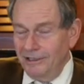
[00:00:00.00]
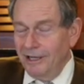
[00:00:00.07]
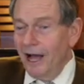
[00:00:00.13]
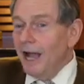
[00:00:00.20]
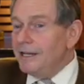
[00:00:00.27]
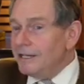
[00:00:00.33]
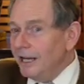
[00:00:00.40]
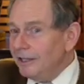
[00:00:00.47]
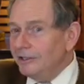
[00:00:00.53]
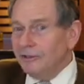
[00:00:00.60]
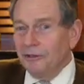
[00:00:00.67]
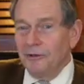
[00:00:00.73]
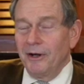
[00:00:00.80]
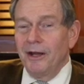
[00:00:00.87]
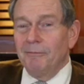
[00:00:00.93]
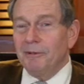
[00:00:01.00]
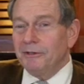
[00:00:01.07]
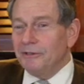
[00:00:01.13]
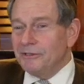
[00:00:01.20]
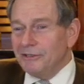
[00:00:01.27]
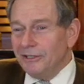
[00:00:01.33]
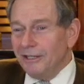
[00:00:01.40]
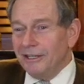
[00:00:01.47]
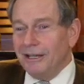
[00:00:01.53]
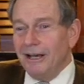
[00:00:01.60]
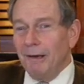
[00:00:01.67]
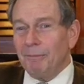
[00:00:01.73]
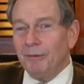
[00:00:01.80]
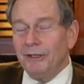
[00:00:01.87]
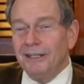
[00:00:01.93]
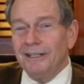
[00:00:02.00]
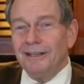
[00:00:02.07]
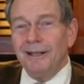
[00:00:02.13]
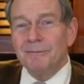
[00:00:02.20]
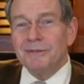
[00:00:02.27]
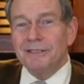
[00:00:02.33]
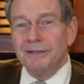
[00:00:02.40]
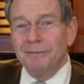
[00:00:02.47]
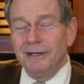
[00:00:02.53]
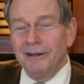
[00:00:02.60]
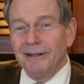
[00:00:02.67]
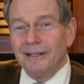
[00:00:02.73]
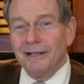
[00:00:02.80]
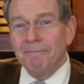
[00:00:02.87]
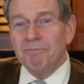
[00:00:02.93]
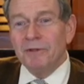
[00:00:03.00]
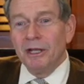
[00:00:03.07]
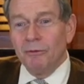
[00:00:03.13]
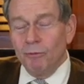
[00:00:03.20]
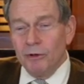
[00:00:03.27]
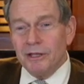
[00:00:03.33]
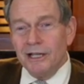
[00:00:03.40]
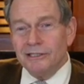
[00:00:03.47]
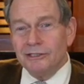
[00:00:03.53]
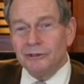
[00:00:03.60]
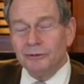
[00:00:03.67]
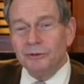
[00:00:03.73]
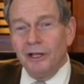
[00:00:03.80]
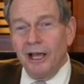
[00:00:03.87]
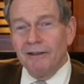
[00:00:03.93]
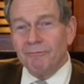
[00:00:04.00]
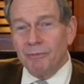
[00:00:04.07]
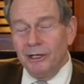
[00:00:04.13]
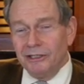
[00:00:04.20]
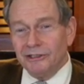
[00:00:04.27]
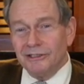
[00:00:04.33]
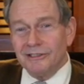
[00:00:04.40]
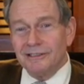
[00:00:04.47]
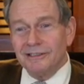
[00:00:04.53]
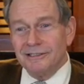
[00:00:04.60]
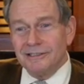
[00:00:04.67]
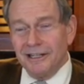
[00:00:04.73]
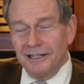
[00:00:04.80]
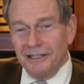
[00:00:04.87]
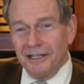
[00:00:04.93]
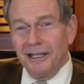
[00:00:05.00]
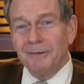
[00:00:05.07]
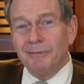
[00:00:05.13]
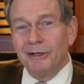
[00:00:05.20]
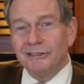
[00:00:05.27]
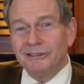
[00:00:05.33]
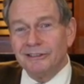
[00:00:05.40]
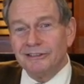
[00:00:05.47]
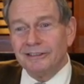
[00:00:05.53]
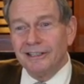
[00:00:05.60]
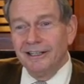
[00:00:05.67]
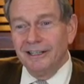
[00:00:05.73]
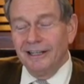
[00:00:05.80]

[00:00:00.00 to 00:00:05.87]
kind of underground, but there's still a couple of clubs in America where they shoot live pigeons instead of clay pigeons.